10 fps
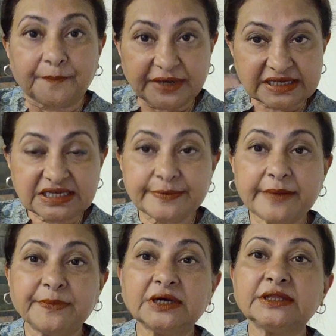Please
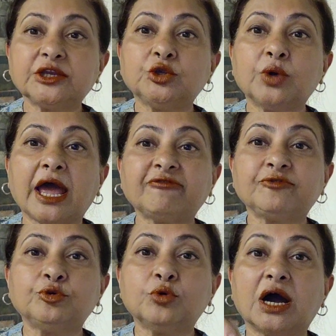remember that you
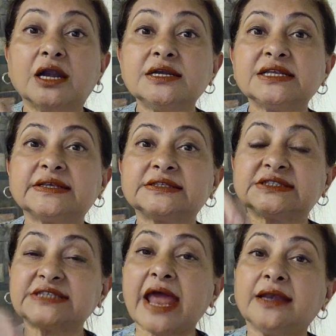have to
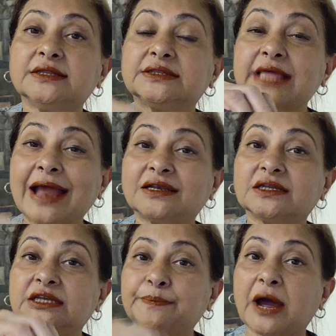understand
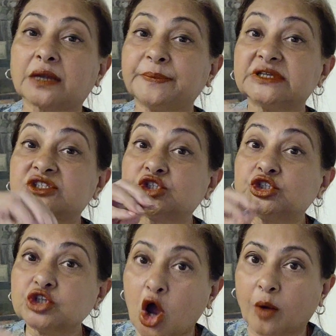that department's
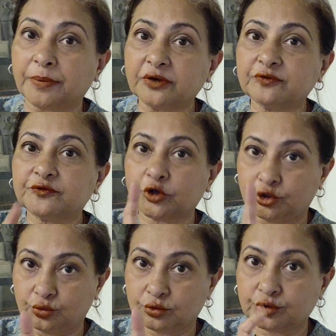job for
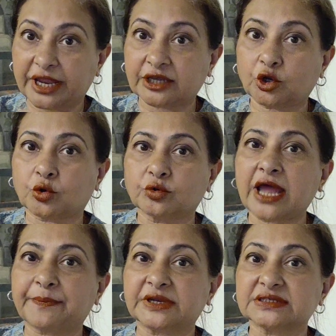you to get your own
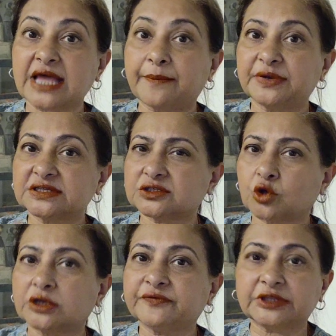happiness. The happiness is
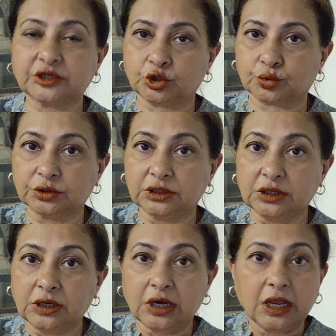all within you.
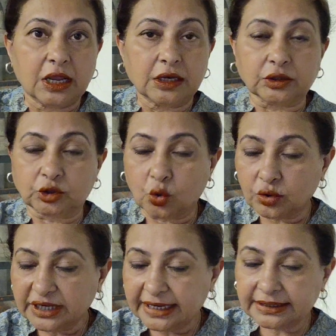
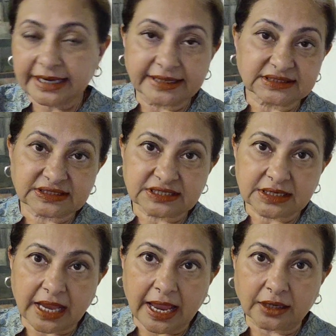Don't get
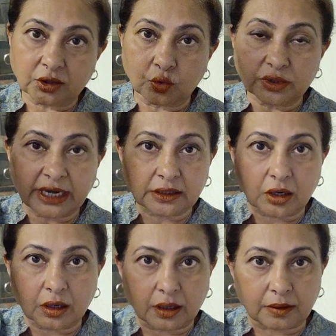tensed and don't get
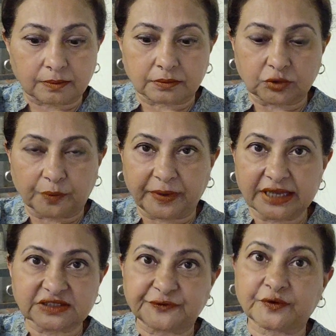um, your
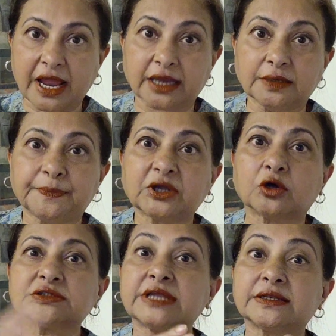brains fried
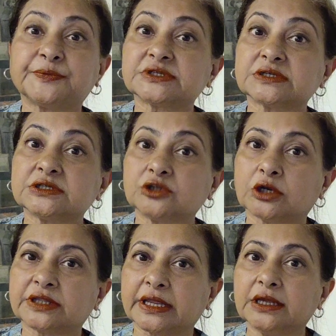because that person is
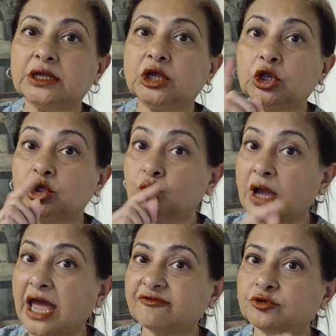not there. You
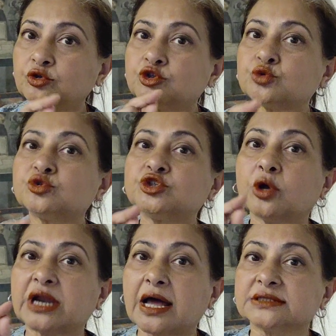have to choose
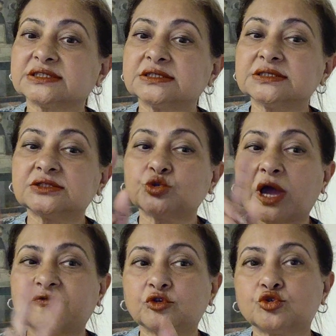your answers, you
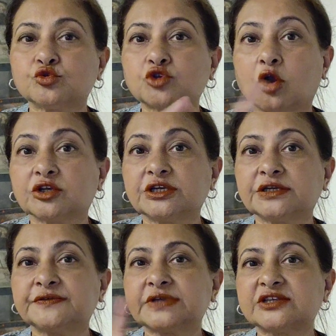have to choose
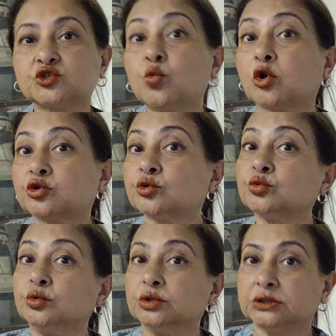alternatives as to what to
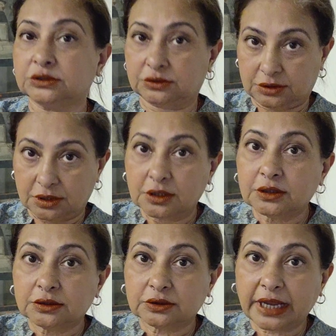do.
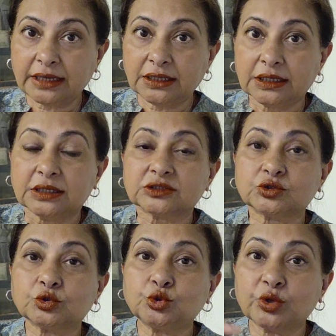Right?
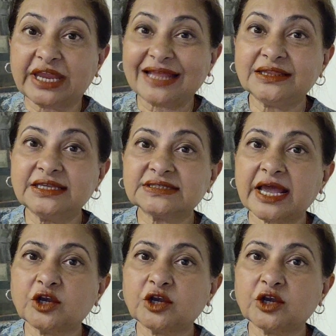So, to get these